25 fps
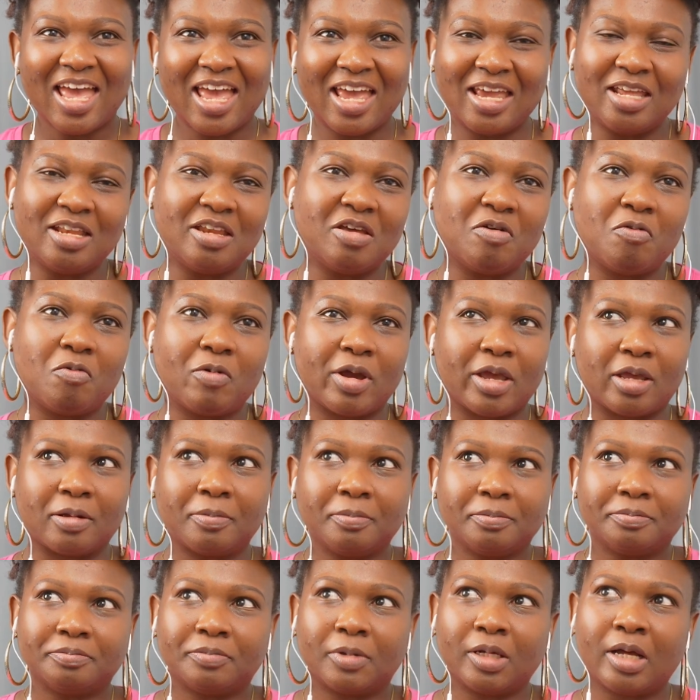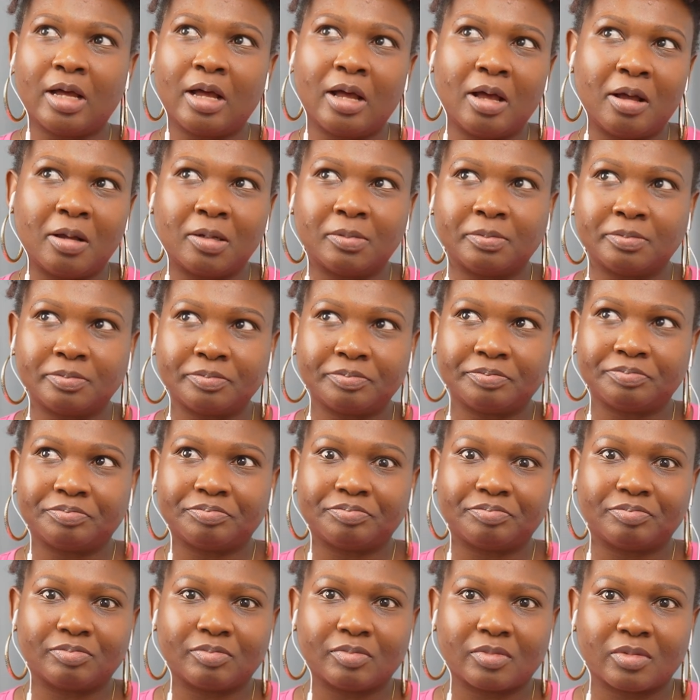Anyway,
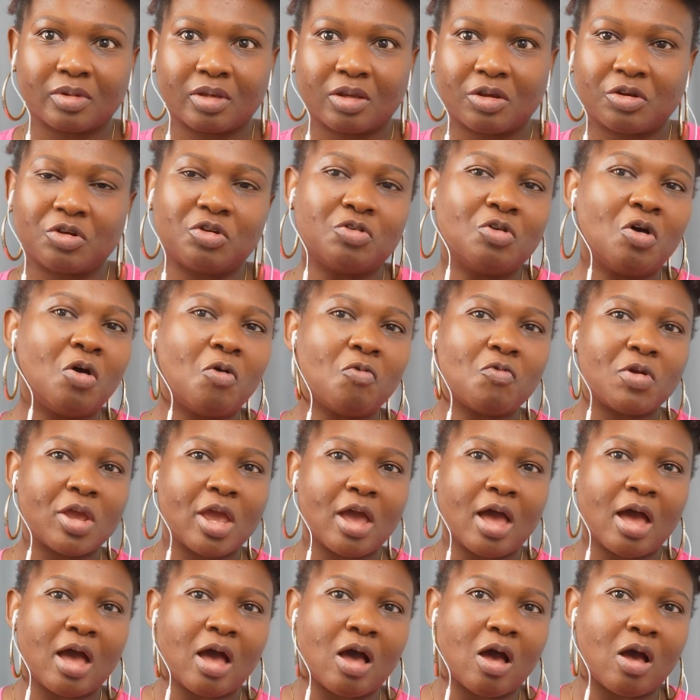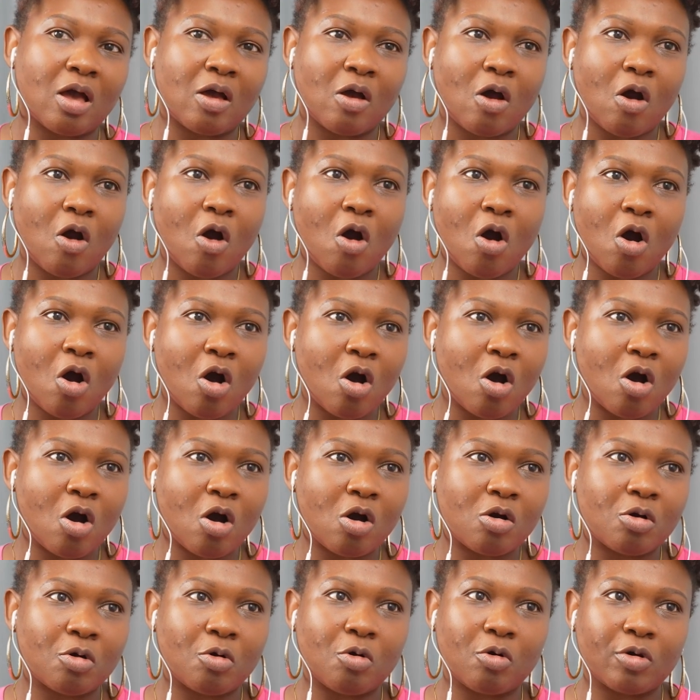we are
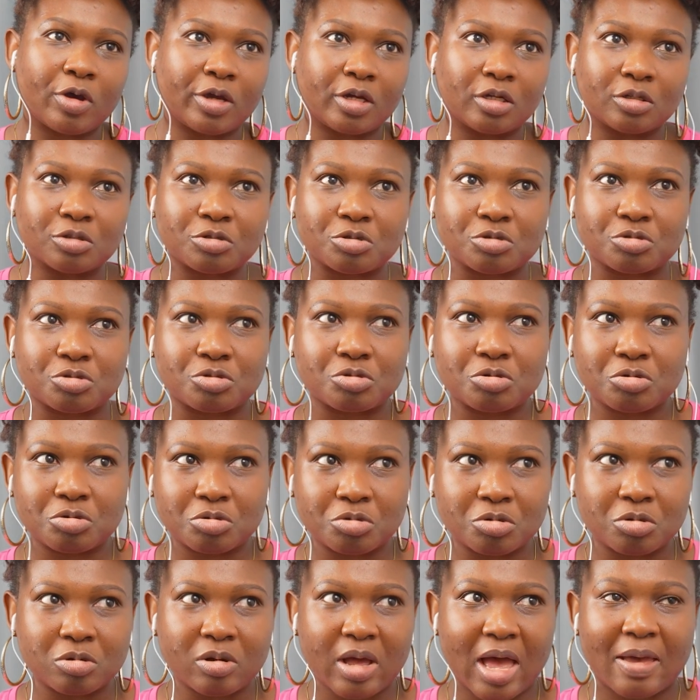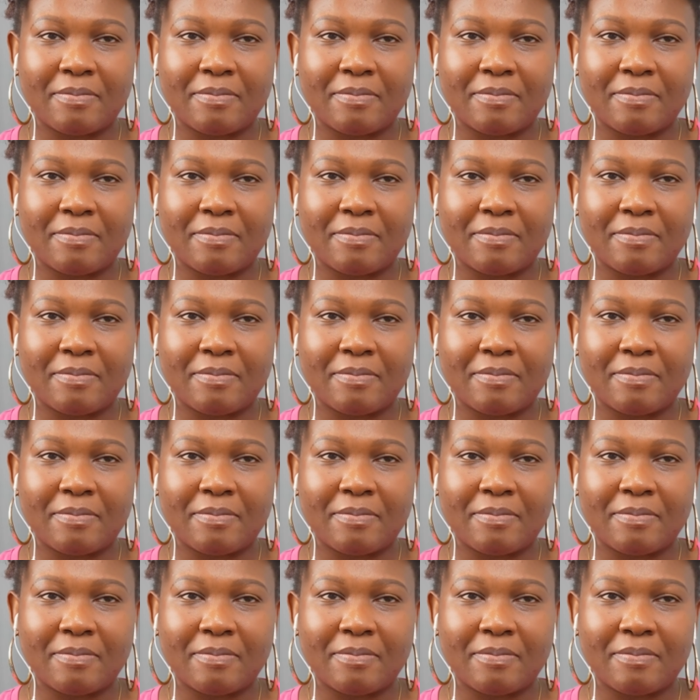all going to school.